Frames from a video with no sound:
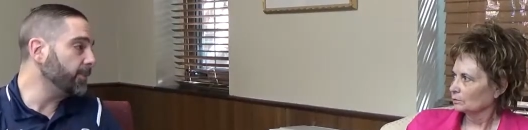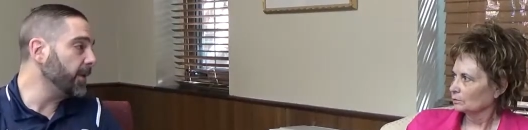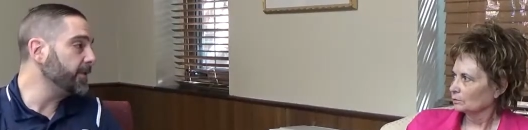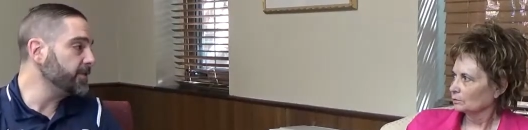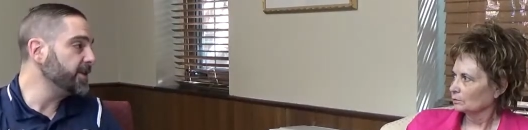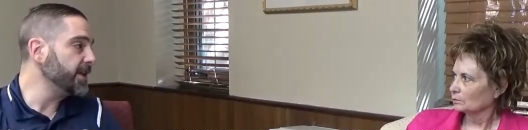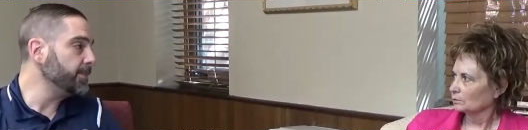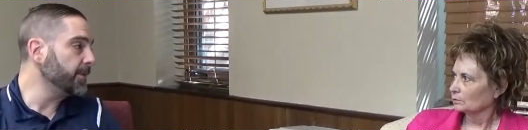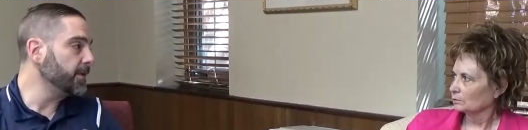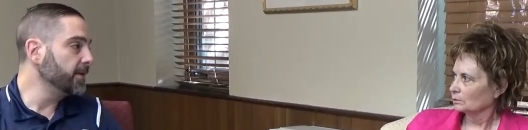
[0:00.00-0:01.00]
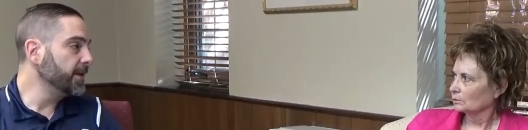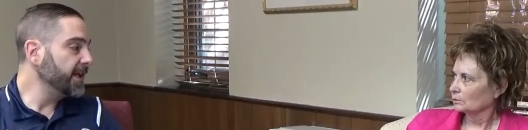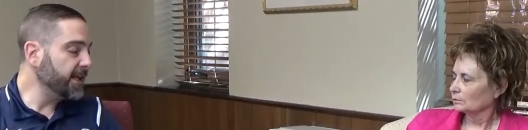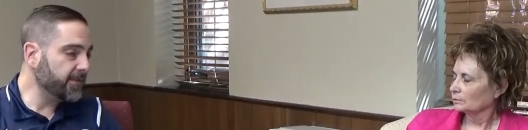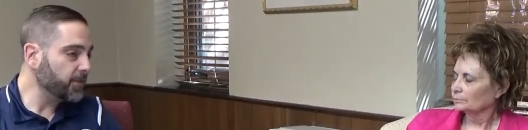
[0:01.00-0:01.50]
Speaker 1: brother's keeper
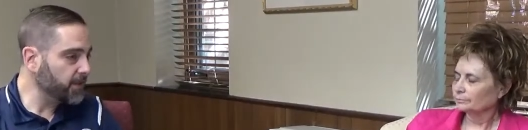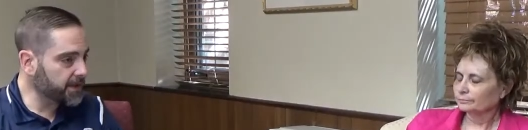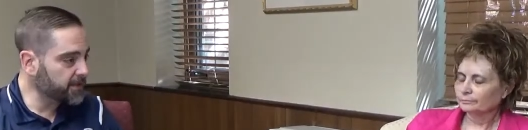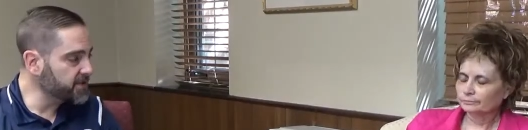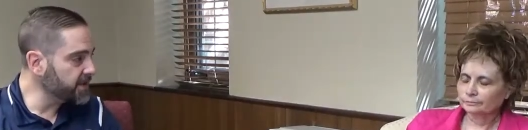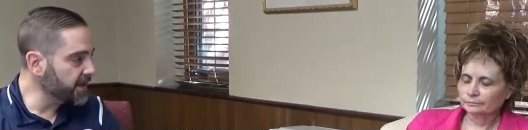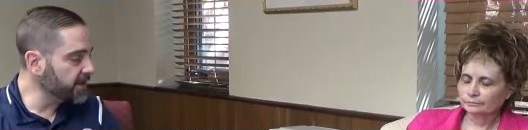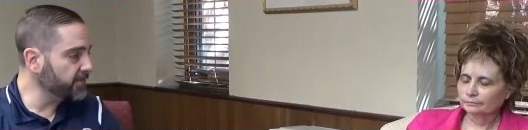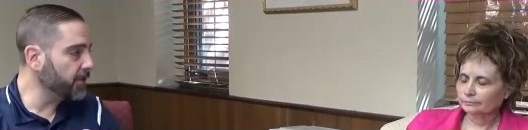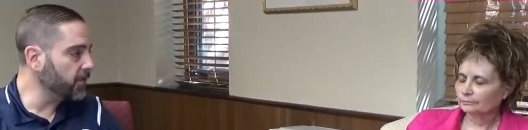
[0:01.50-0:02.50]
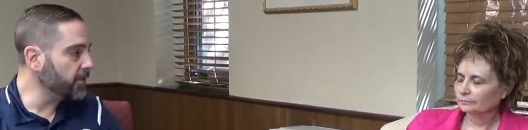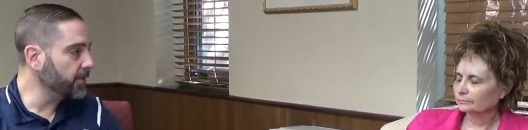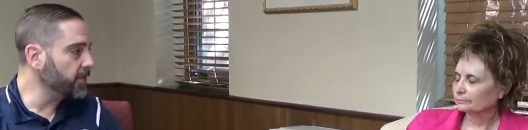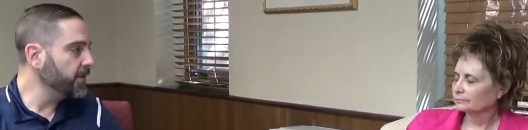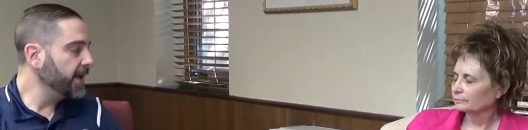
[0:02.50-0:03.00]
even when they're sick and
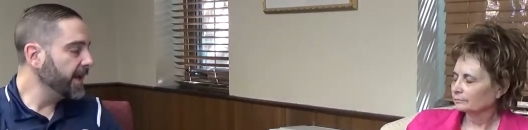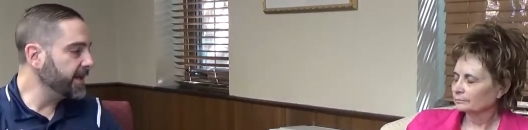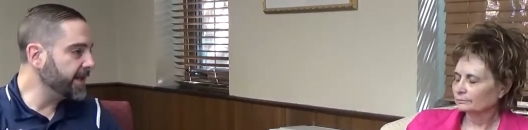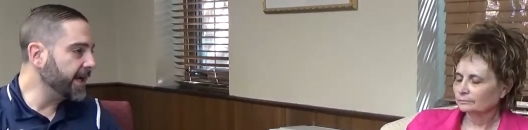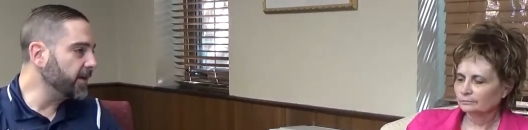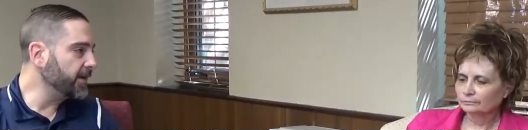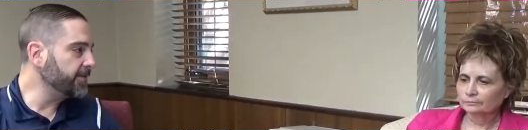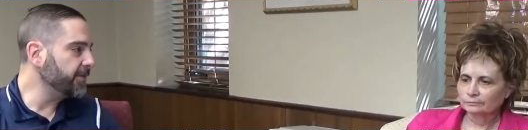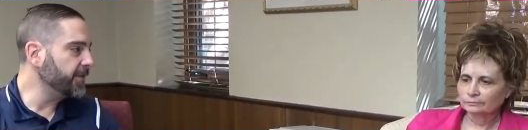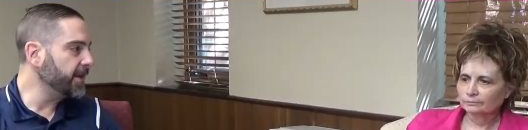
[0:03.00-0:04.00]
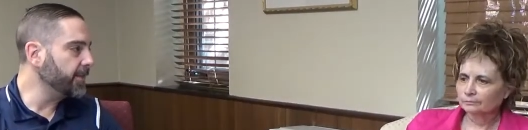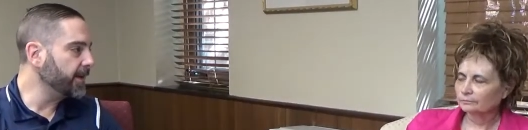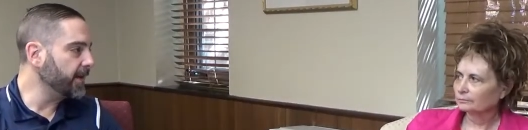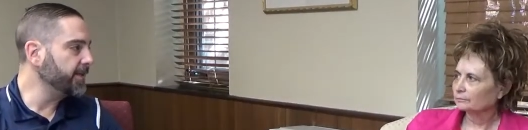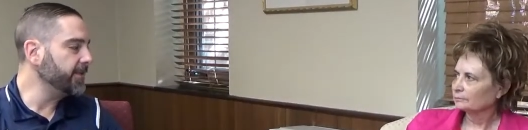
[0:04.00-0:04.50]
vulnerable, and caring for them
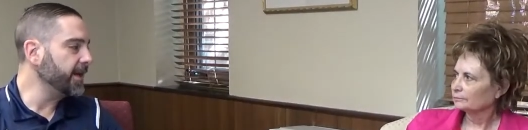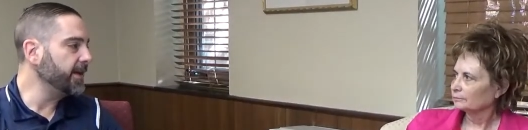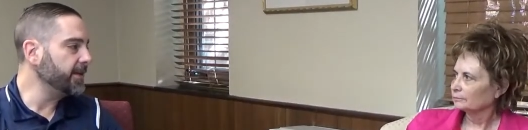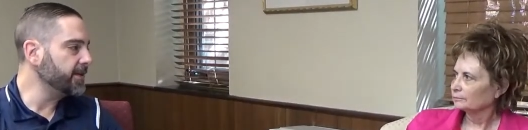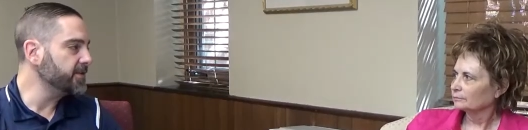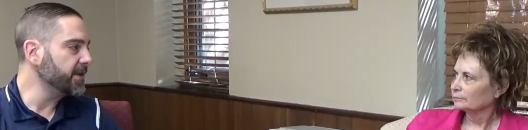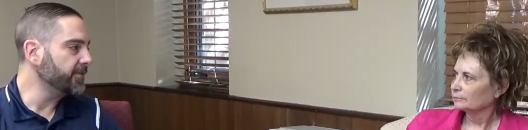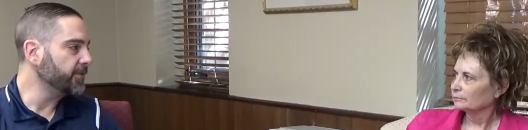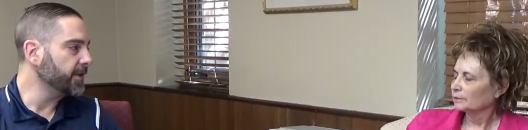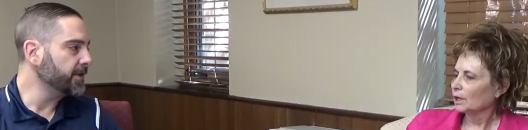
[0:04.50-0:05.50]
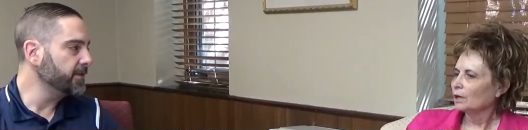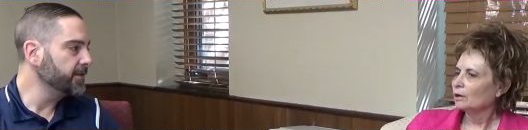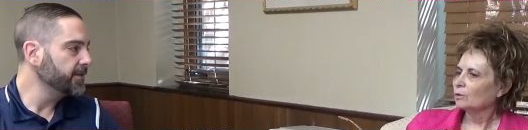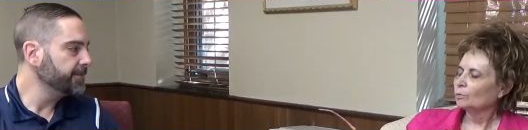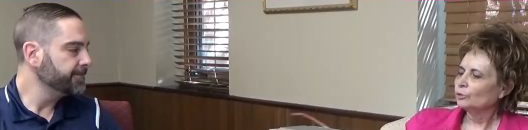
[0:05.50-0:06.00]
and alleviating their suffering.
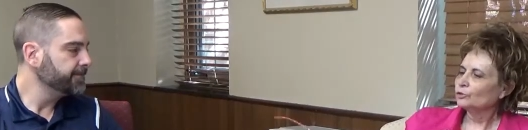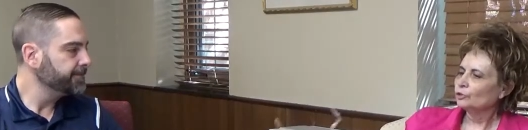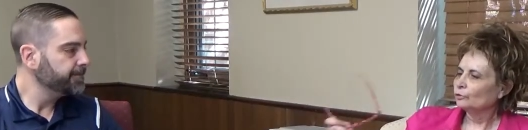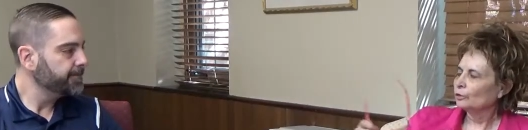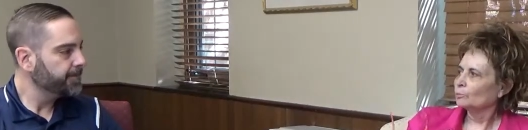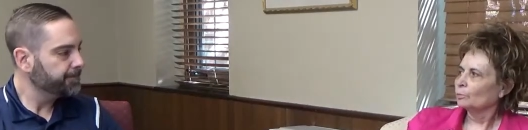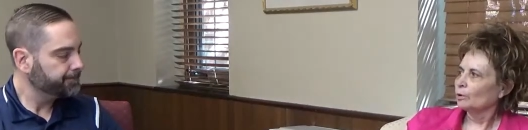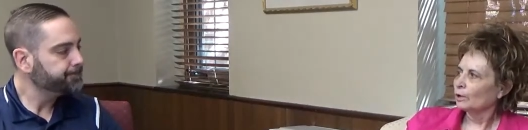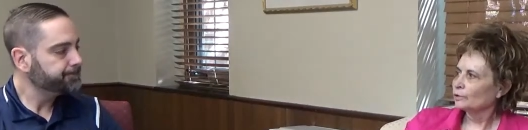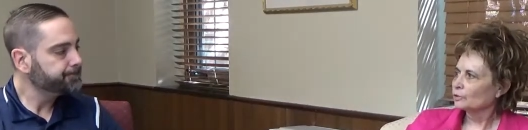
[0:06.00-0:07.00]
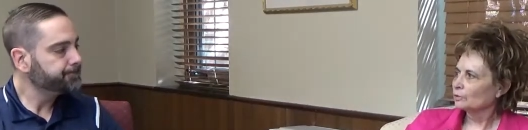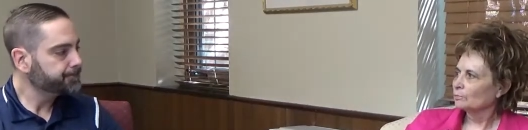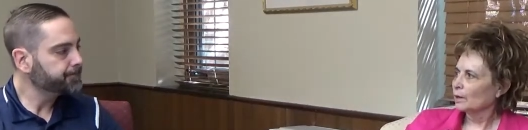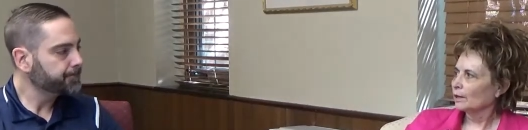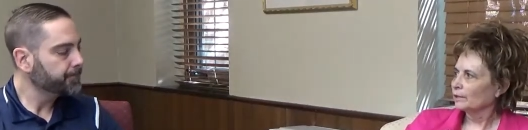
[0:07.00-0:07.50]
Speaker 2: Well, do you know what
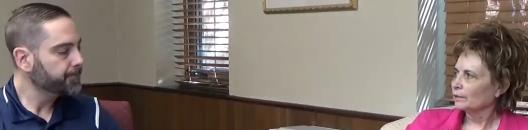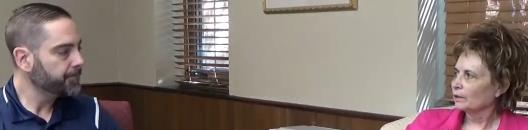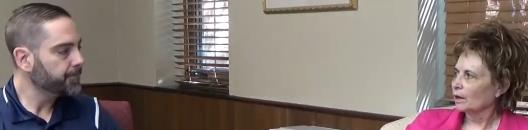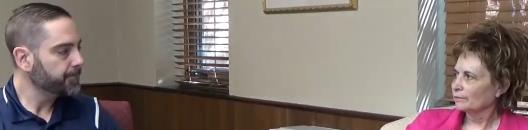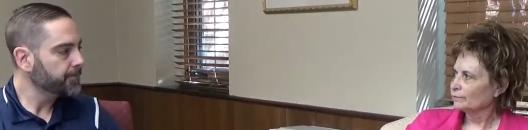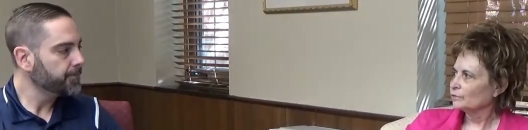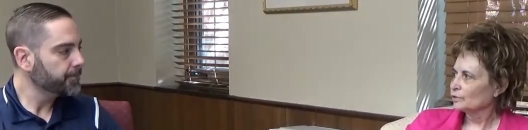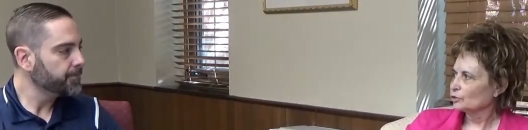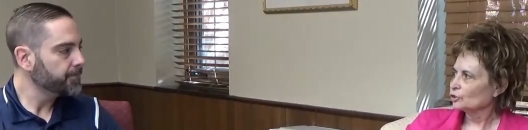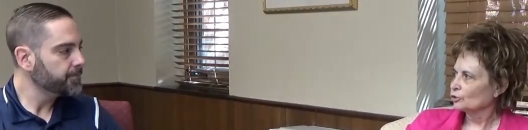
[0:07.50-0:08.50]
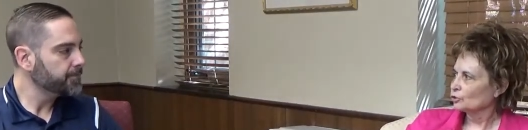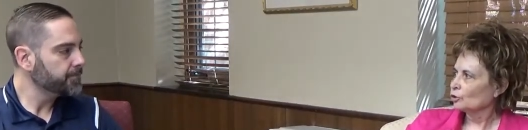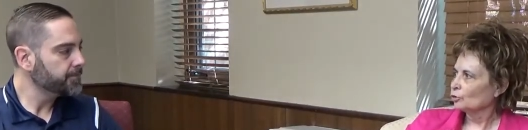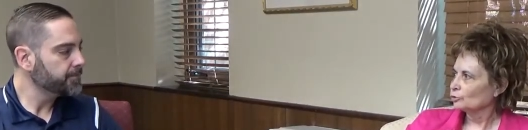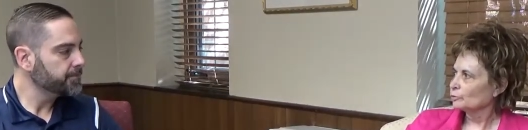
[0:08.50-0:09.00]
my eye physician
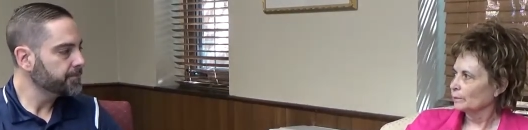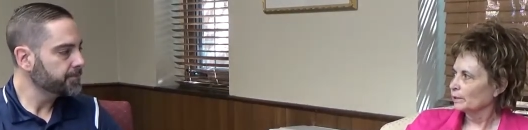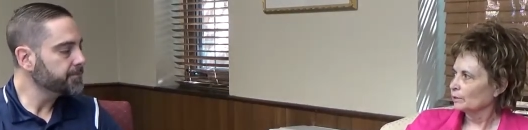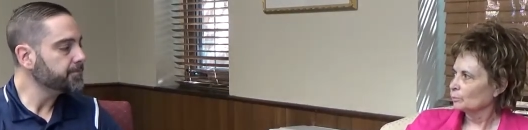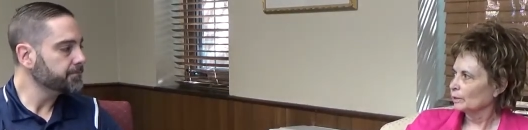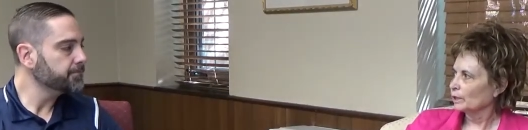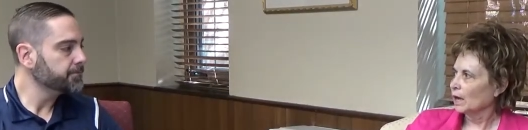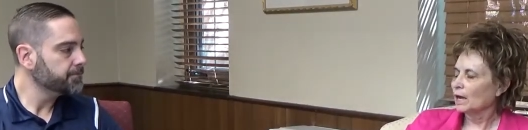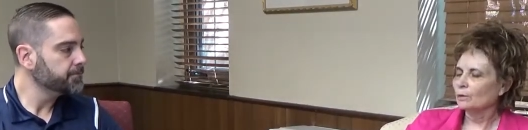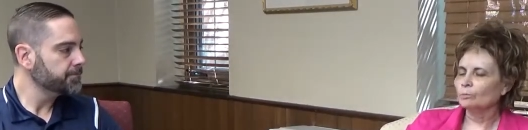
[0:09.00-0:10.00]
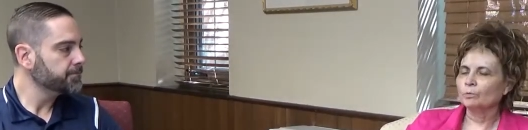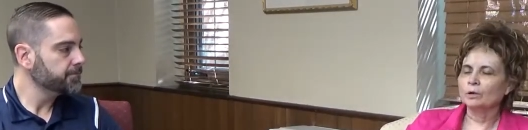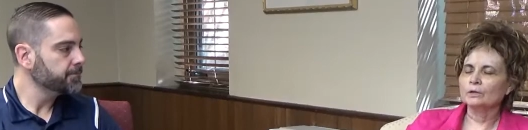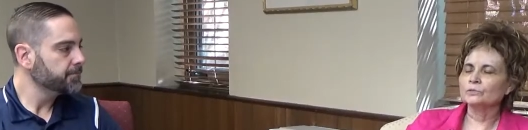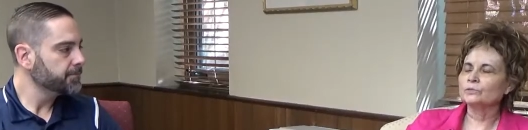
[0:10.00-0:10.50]
told me hmm. when I
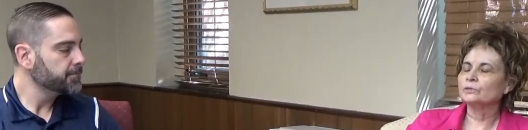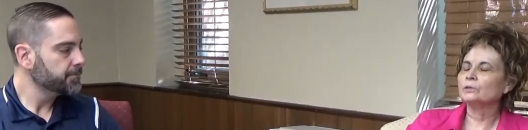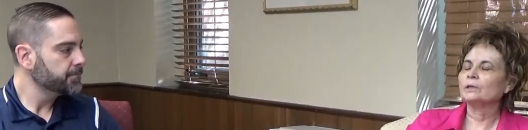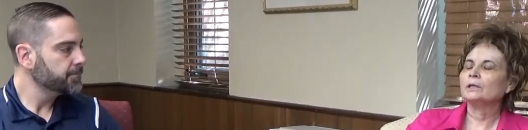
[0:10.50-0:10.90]
was